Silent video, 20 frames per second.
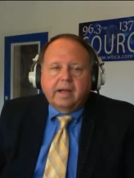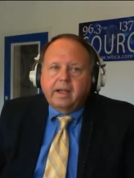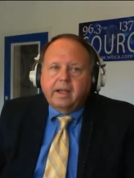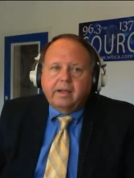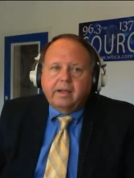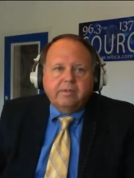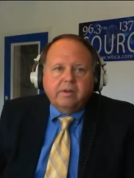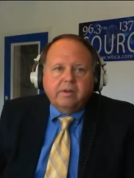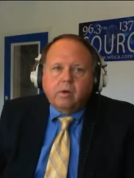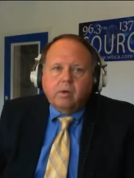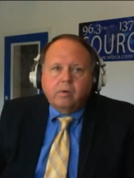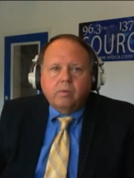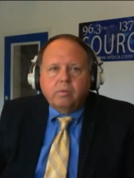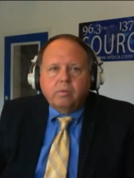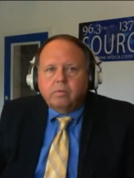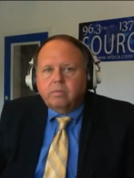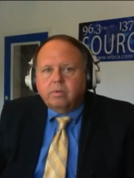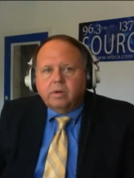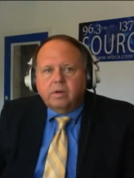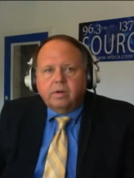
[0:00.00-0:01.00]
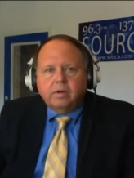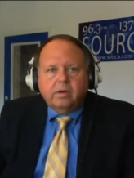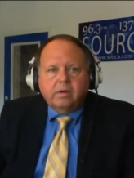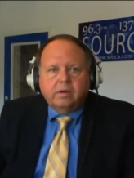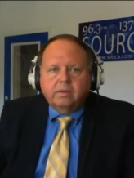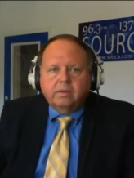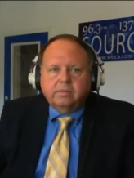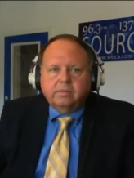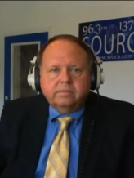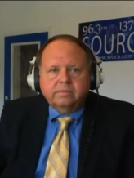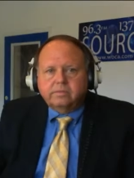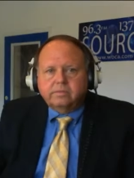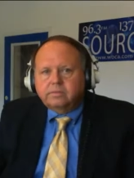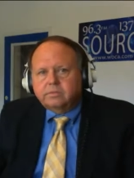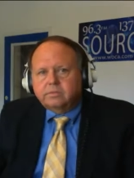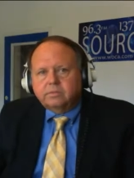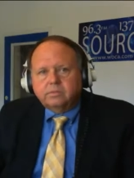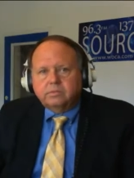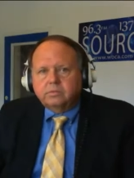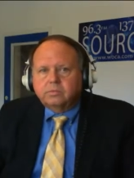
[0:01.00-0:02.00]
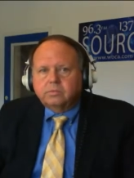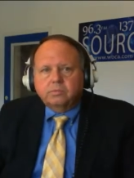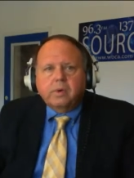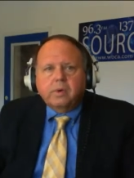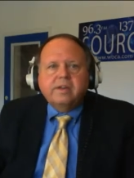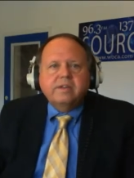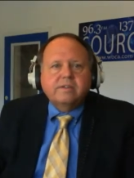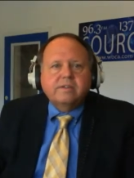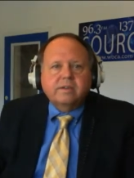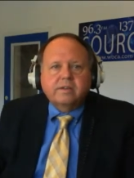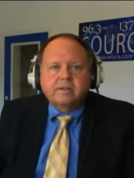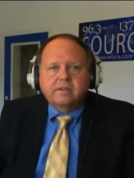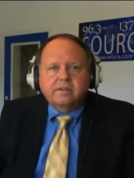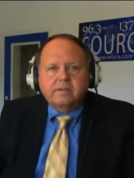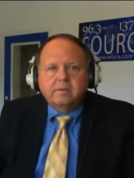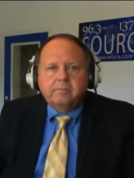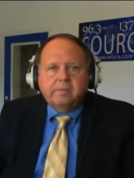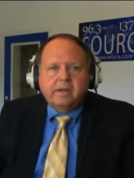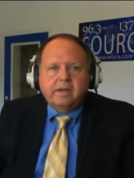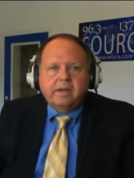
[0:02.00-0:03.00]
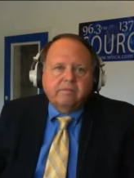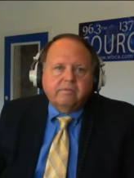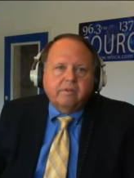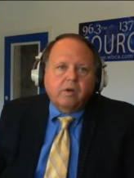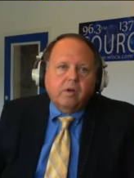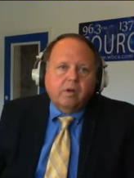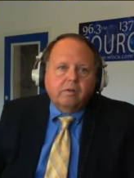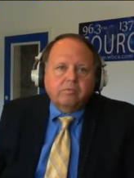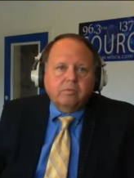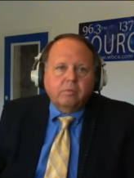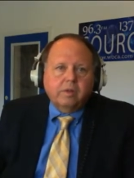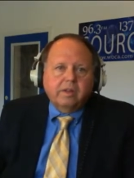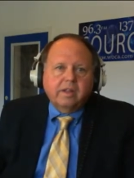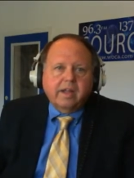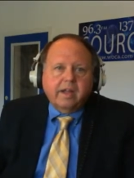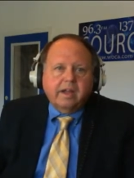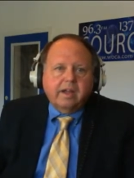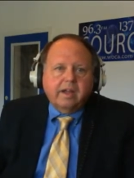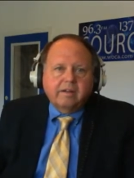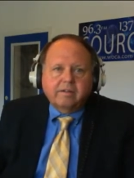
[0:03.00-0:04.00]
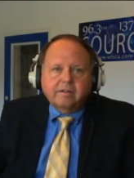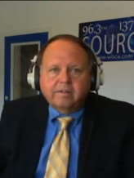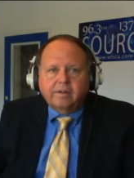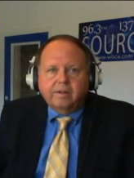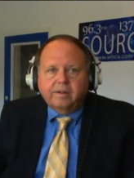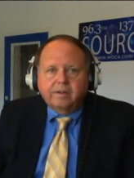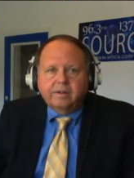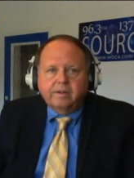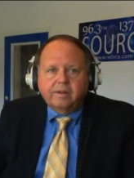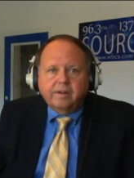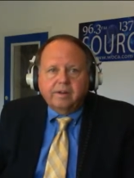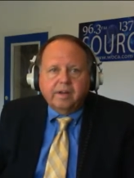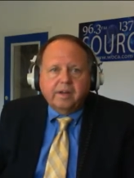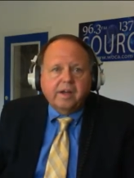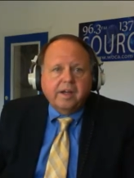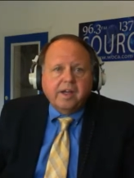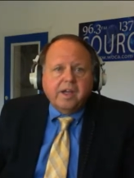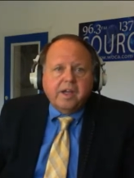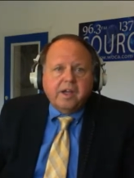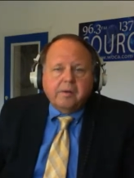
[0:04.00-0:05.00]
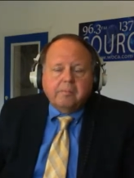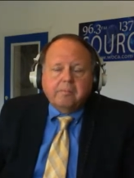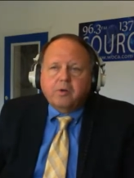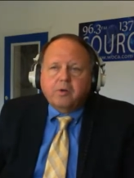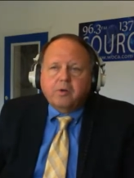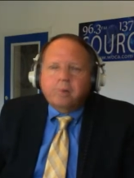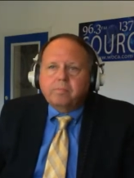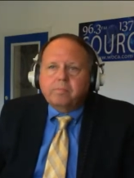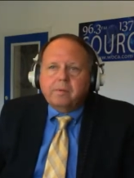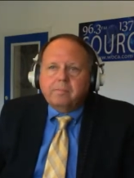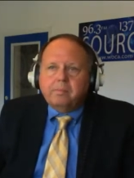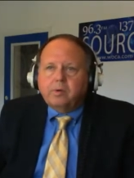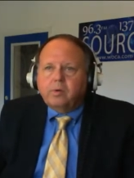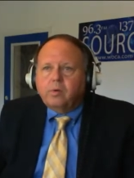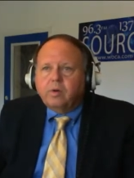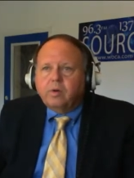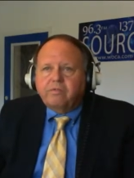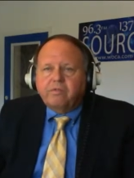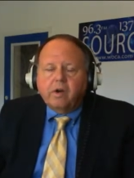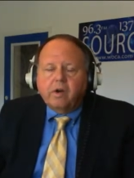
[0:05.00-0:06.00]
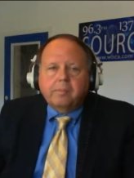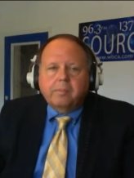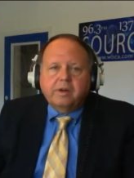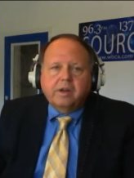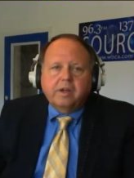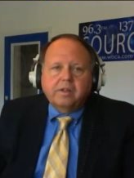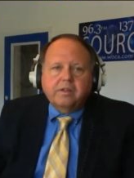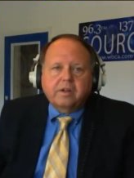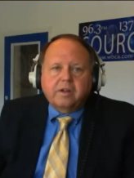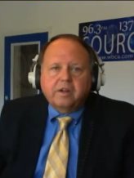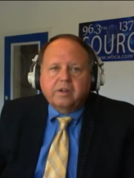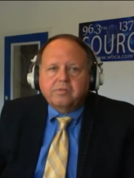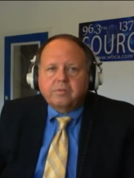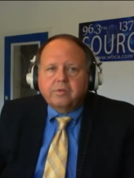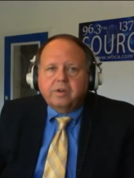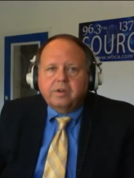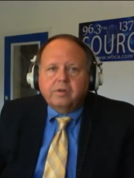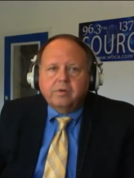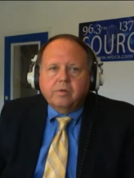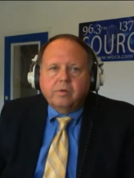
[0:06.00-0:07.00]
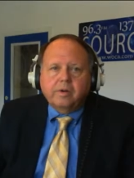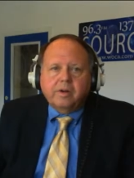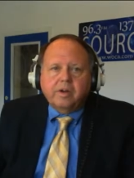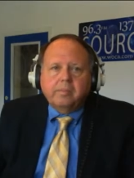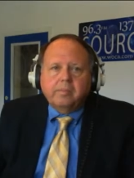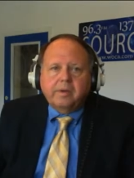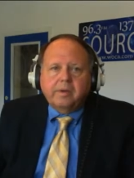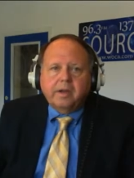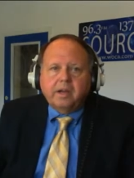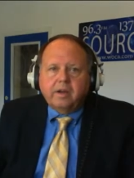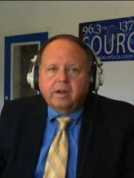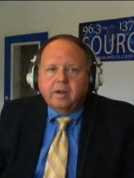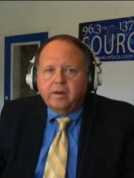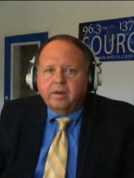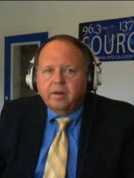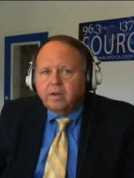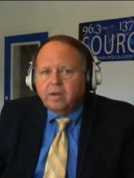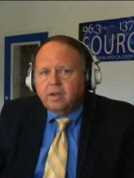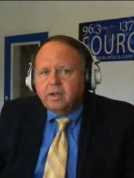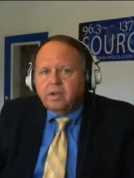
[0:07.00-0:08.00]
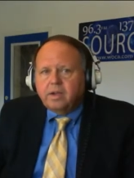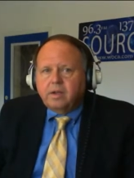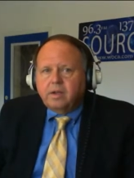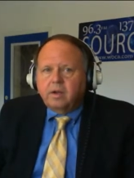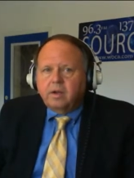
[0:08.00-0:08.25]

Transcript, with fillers: I have no uh, reason to be involved with that. And most people who are from another country who are coming here